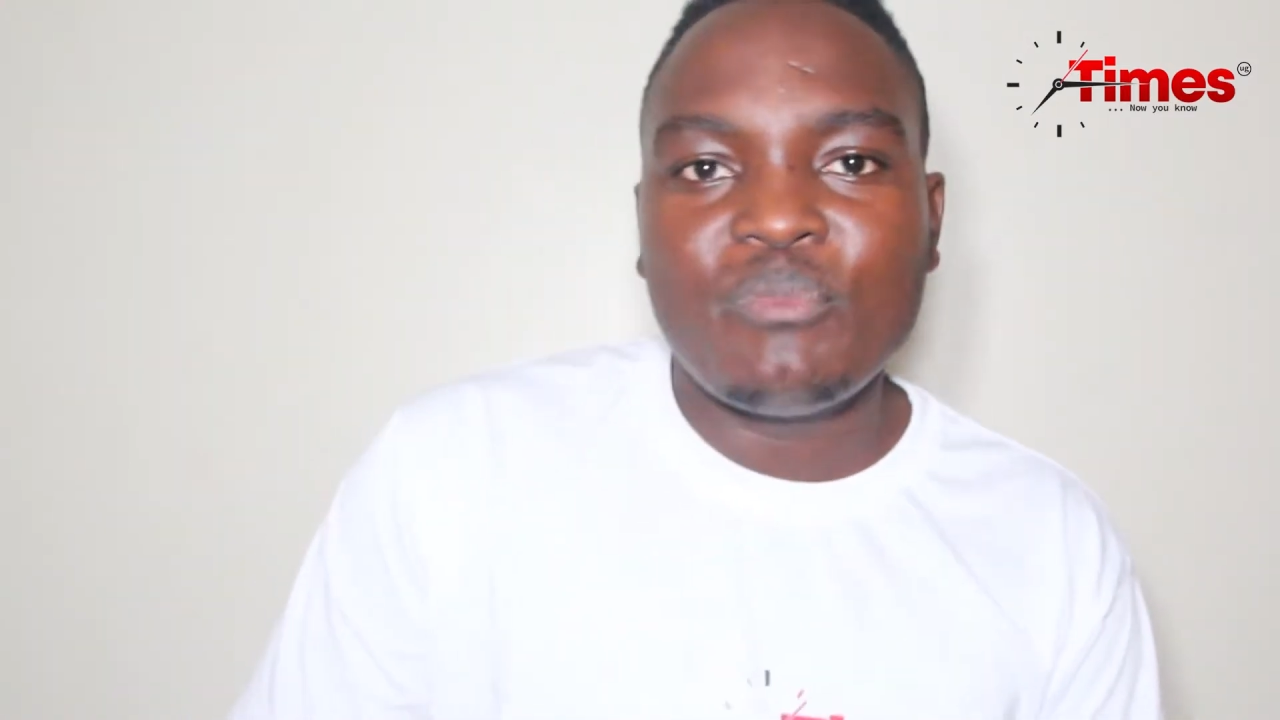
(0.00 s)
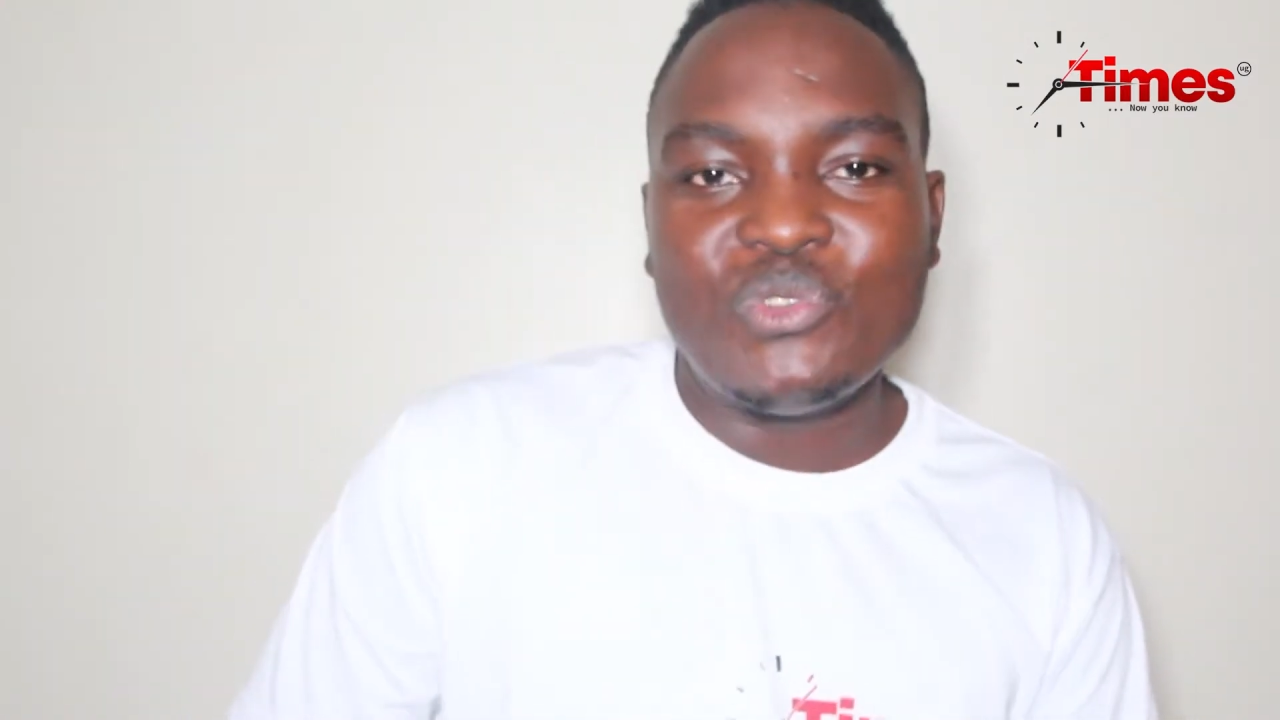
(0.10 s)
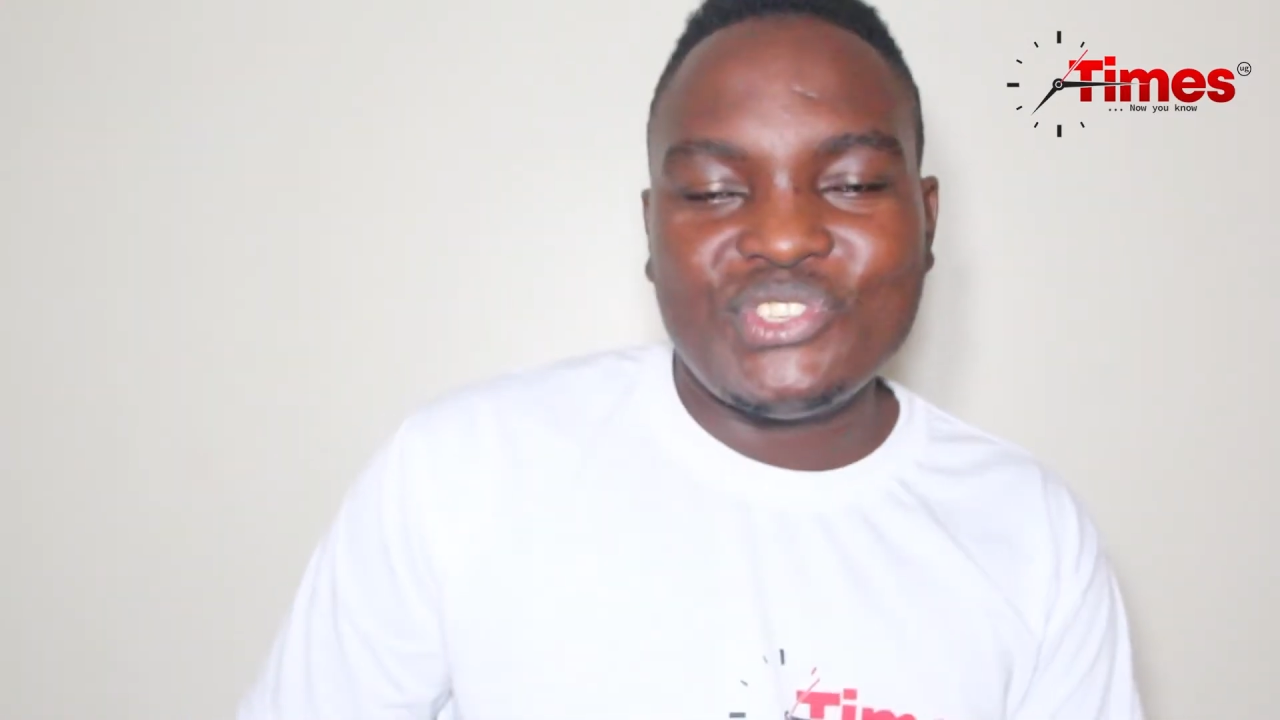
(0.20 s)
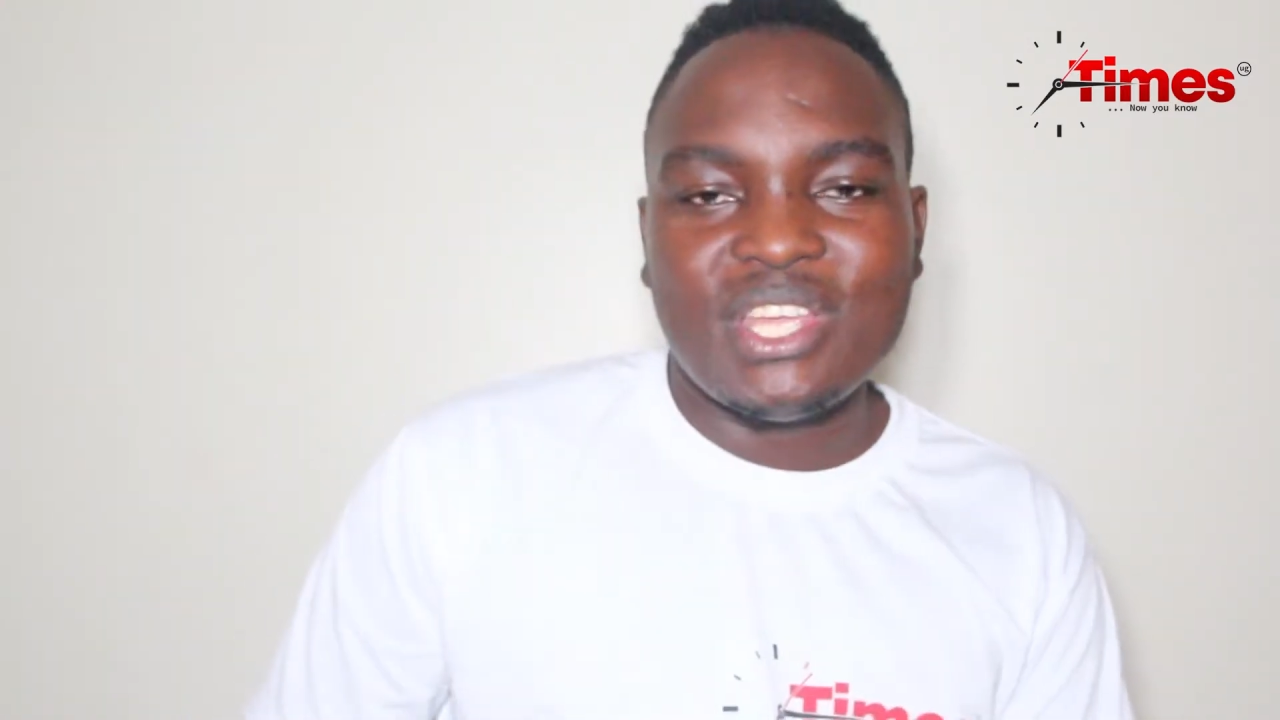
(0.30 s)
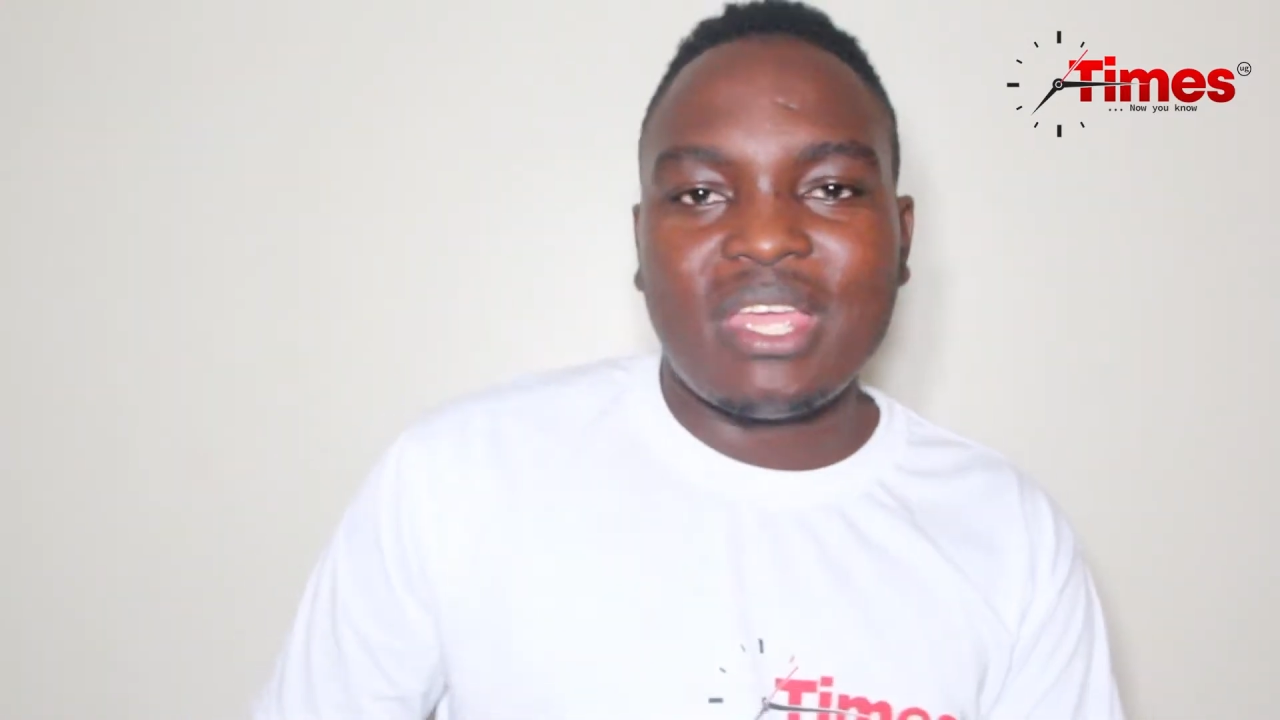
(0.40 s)

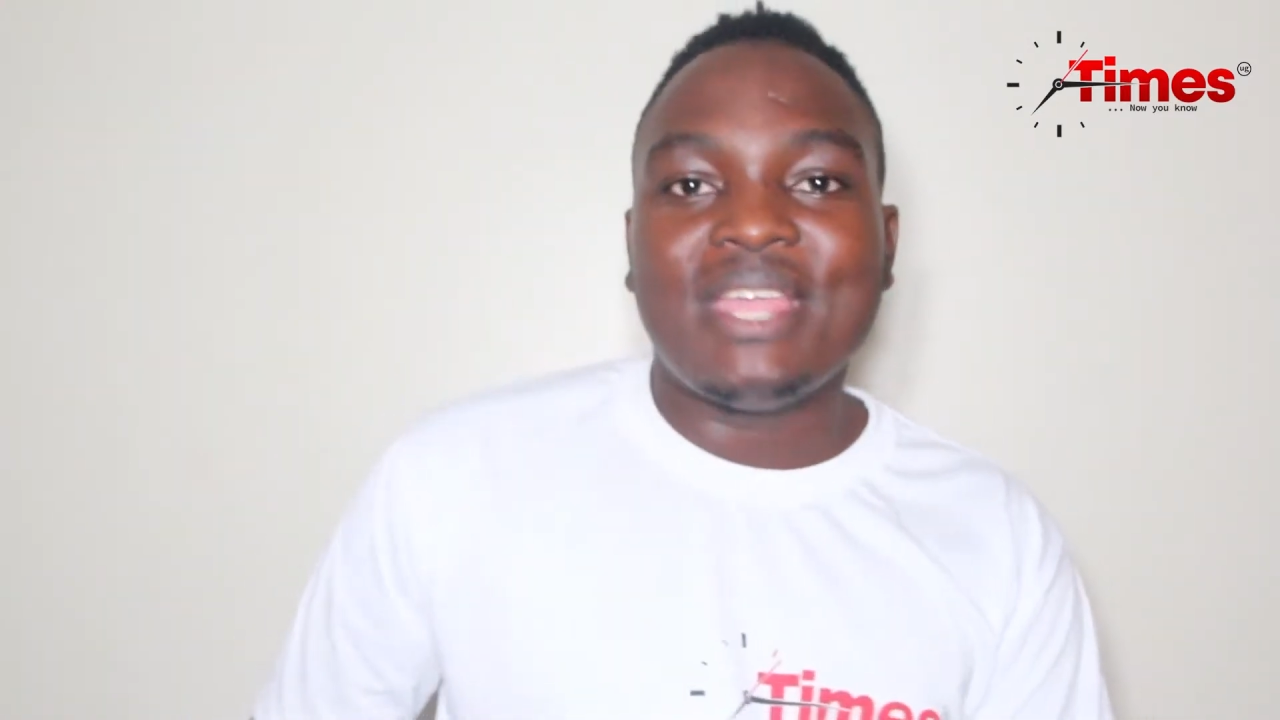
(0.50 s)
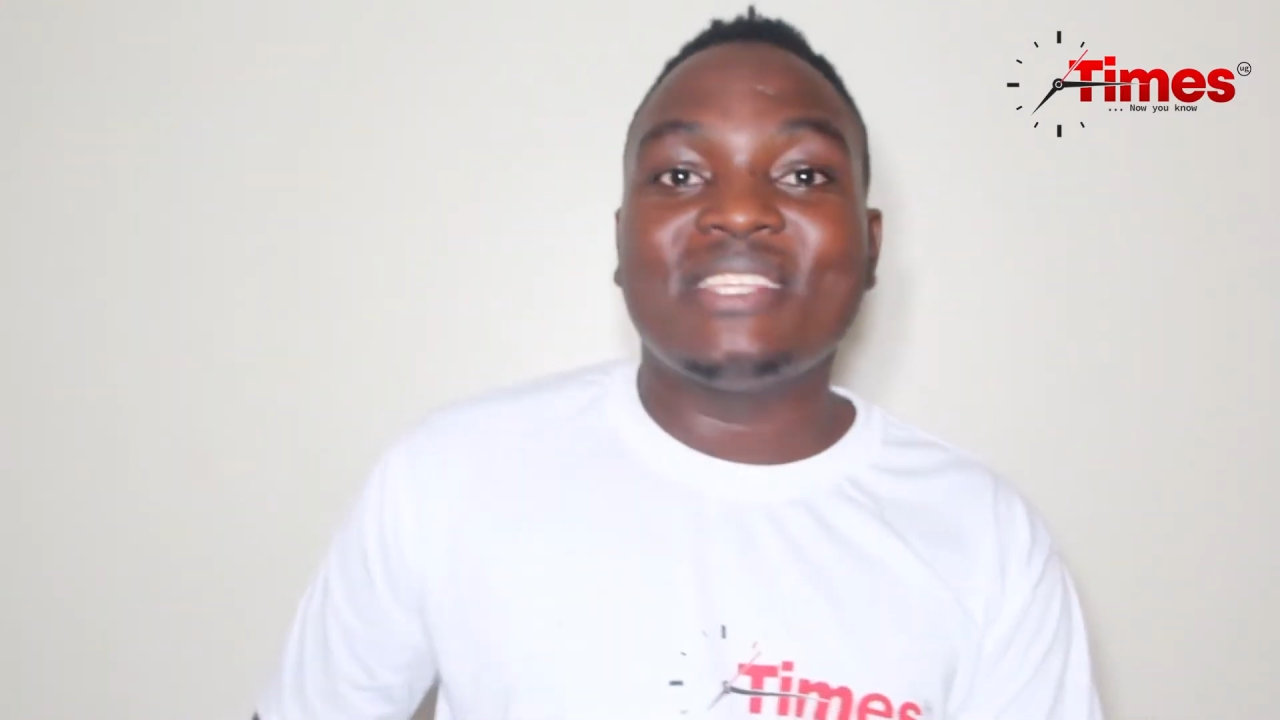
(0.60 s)
music,